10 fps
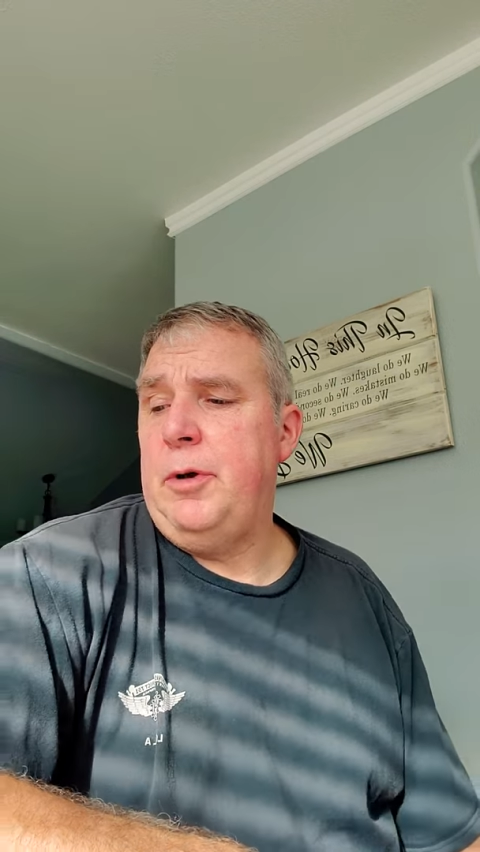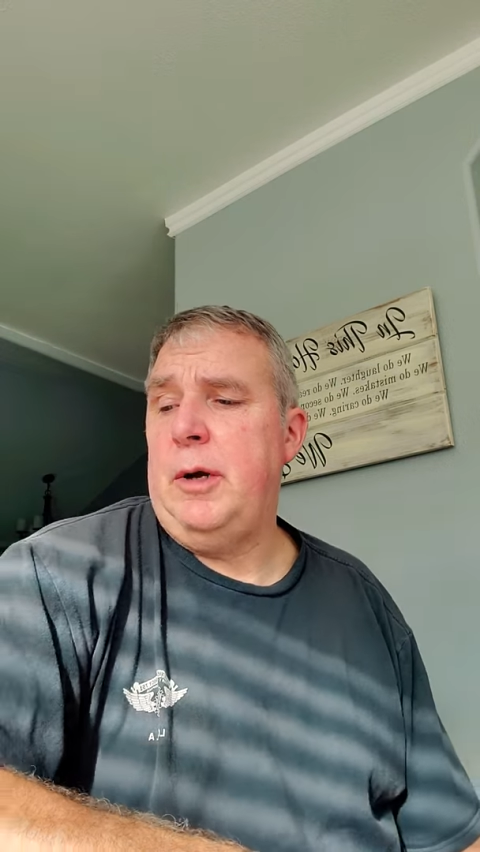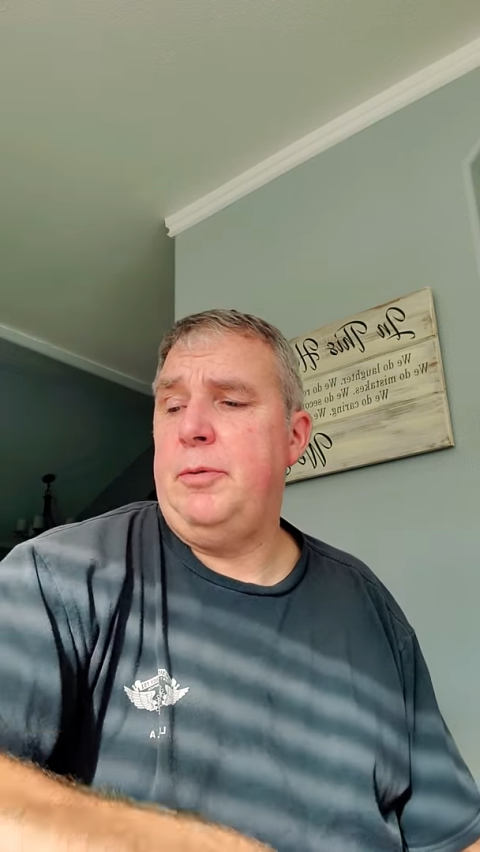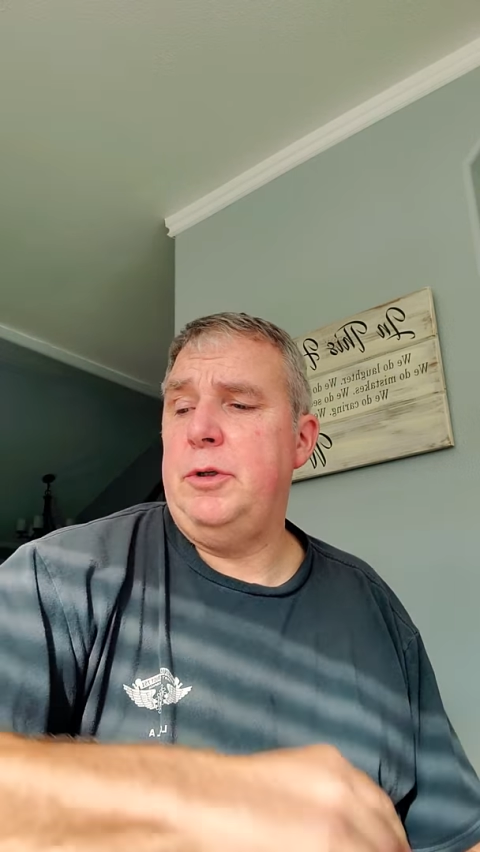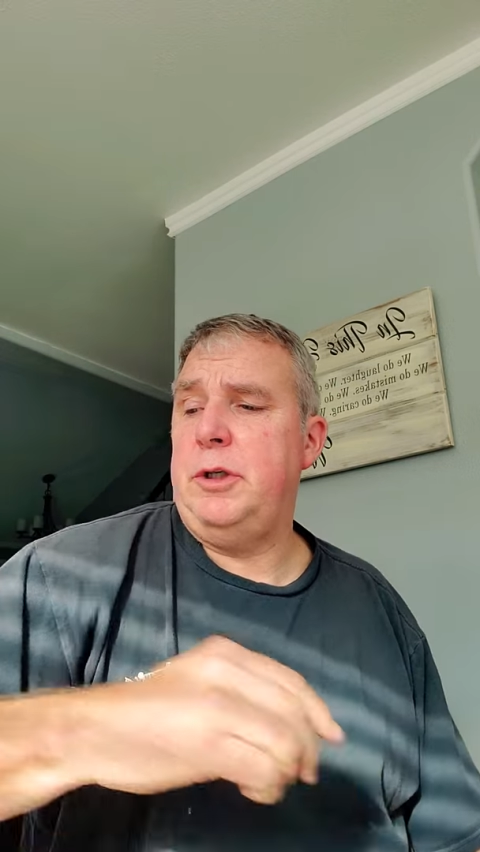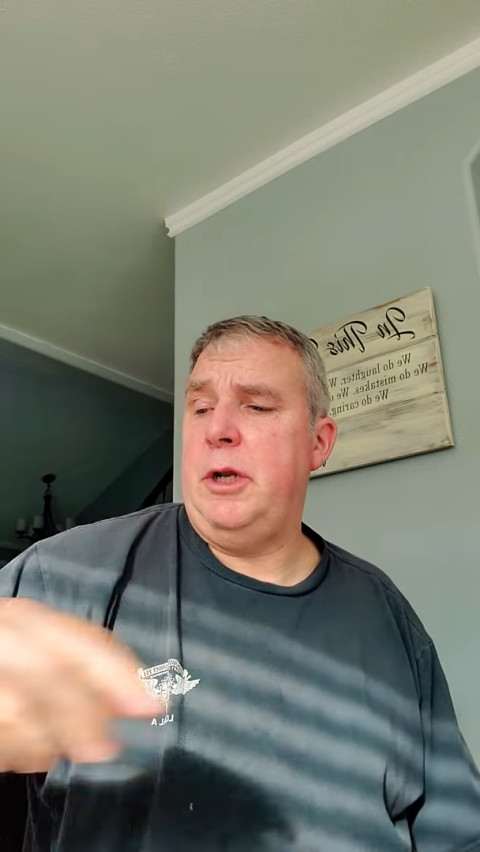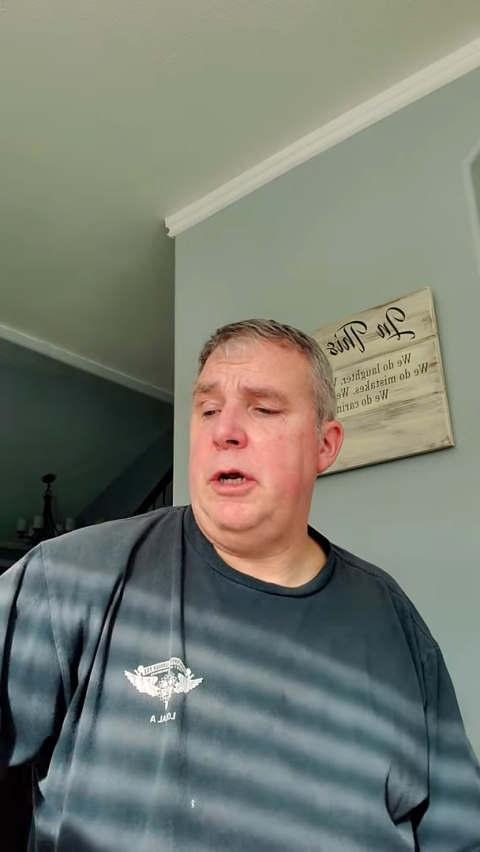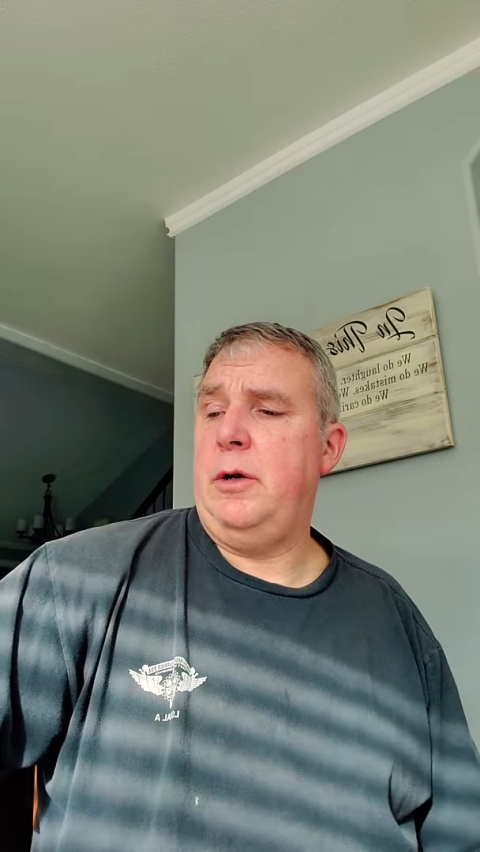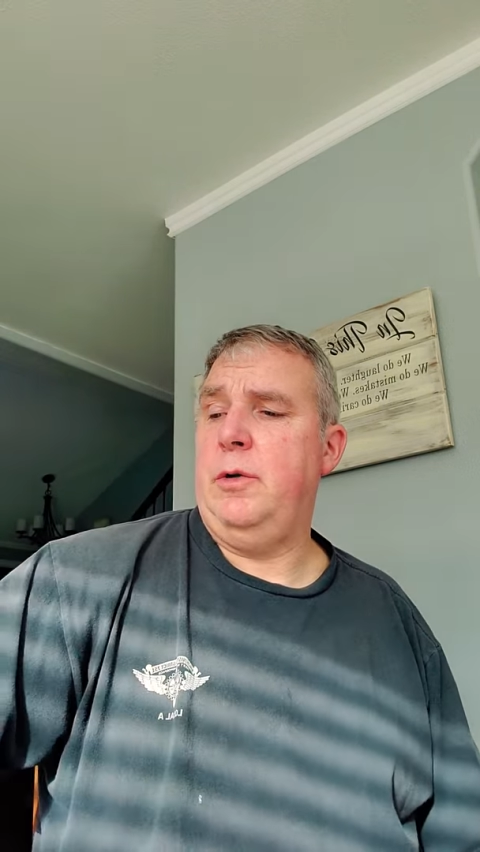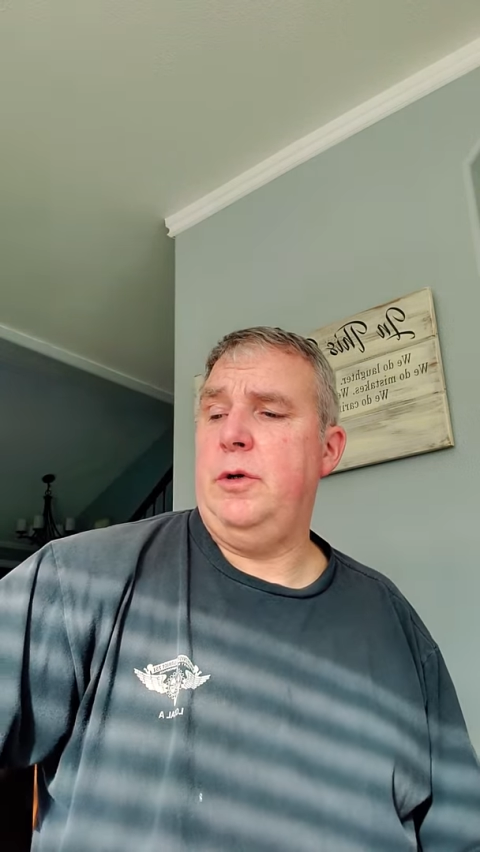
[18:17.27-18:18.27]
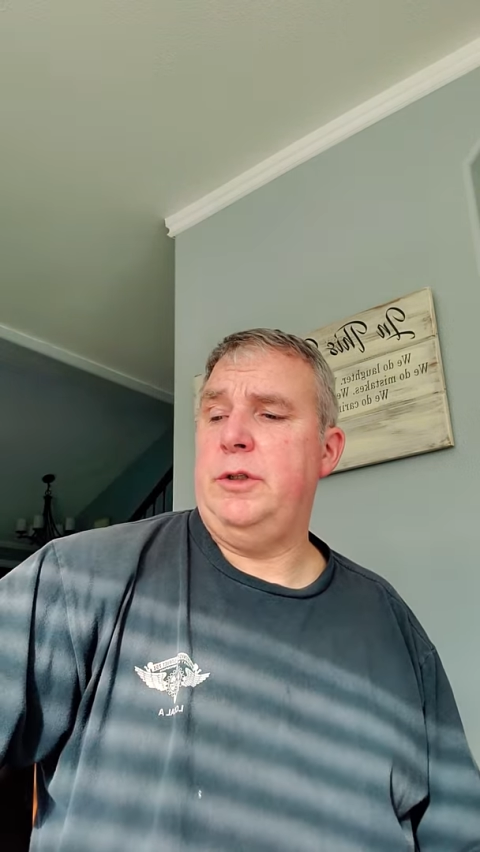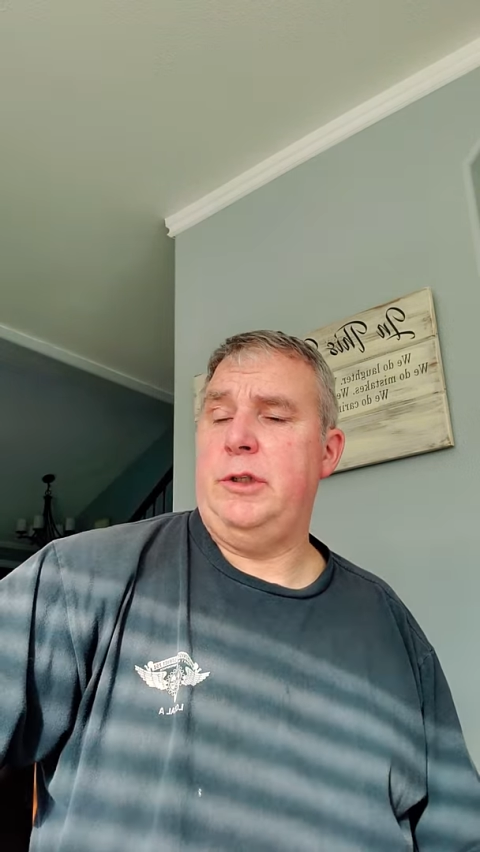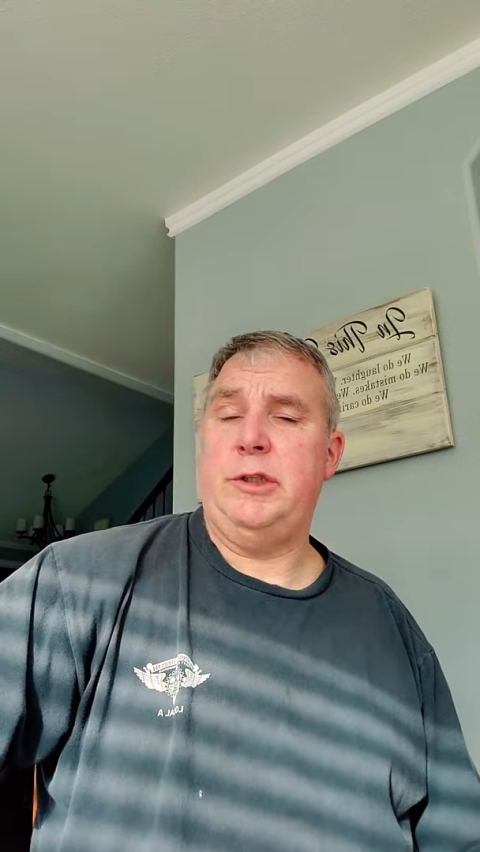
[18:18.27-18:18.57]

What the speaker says: peppers that I grow as a